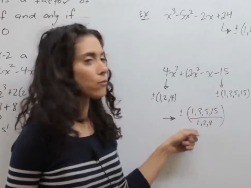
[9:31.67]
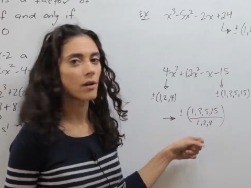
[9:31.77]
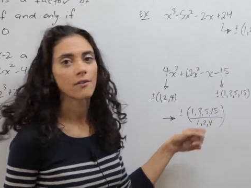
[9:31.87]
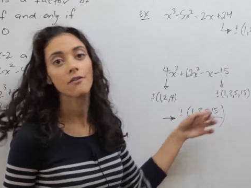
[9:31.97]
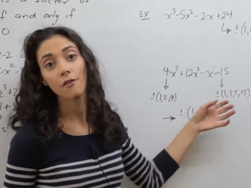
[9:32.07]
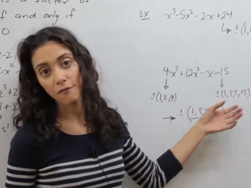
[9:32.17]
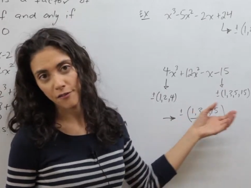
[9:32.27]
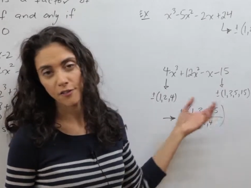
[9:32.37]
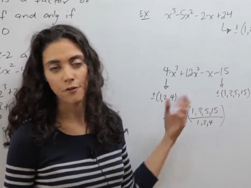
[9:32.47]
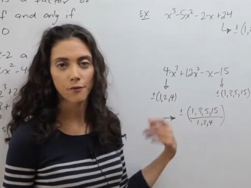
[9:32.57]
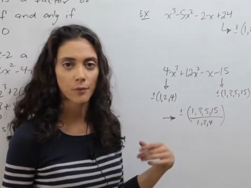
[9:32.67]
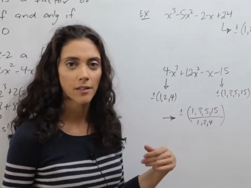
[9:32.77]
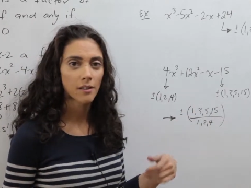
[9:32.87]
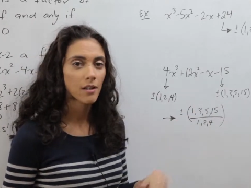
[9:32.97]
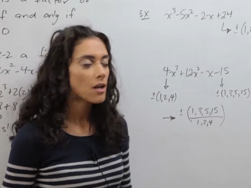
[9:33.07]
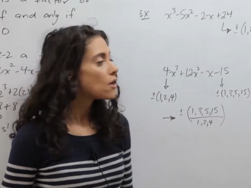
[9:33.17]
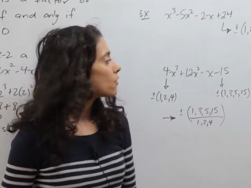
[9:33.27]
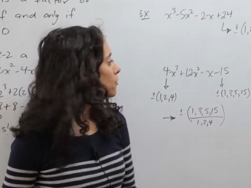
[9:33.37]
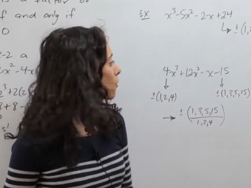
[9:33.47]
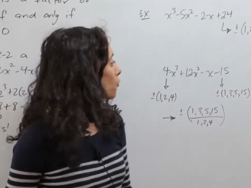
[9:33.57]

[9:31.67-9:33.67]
1, or 15 over 1. So